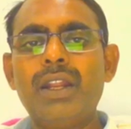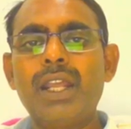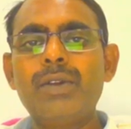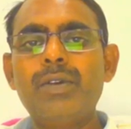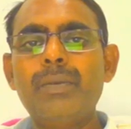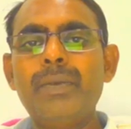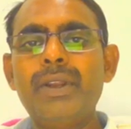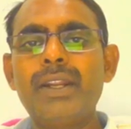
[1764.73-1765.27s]

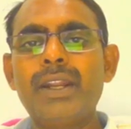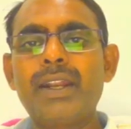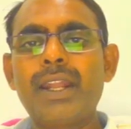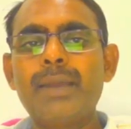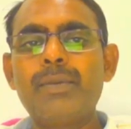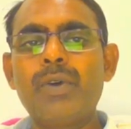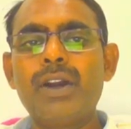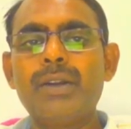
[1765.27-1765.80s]
dynamometer
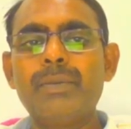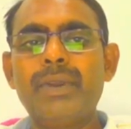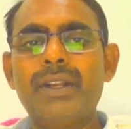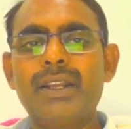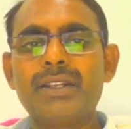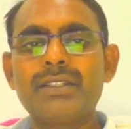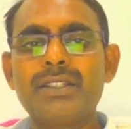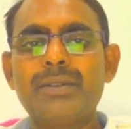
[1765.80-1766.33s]
type
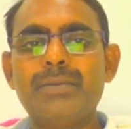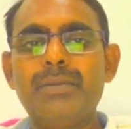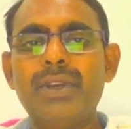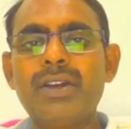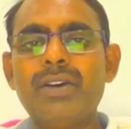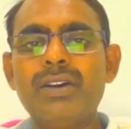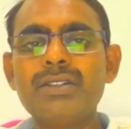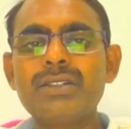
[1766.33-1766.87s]
wattmeters
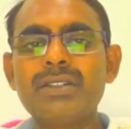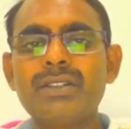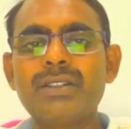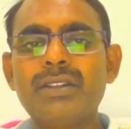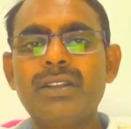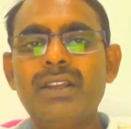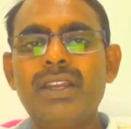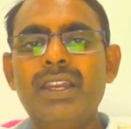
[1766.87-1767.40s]
because
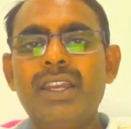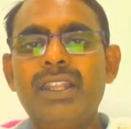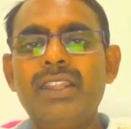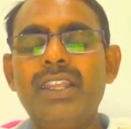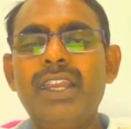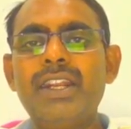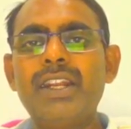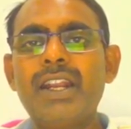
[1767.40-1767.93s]

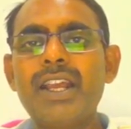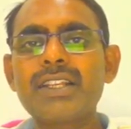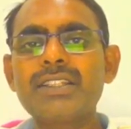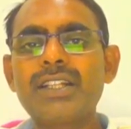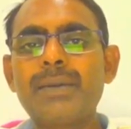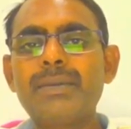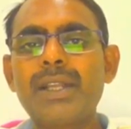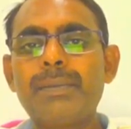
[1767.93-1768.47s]
the
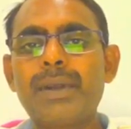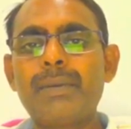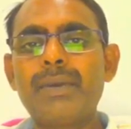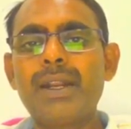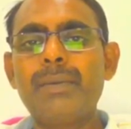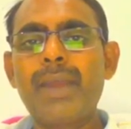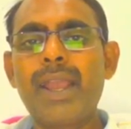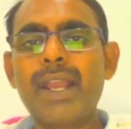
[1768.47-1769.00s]
introduction of the
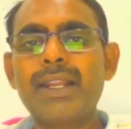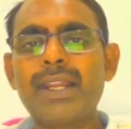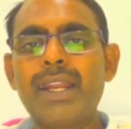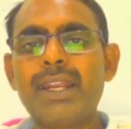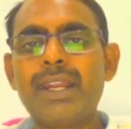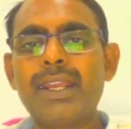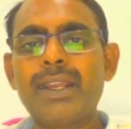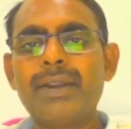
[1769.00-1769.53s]
permanent
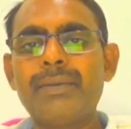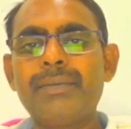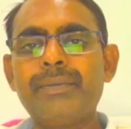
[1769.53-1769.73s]
magnet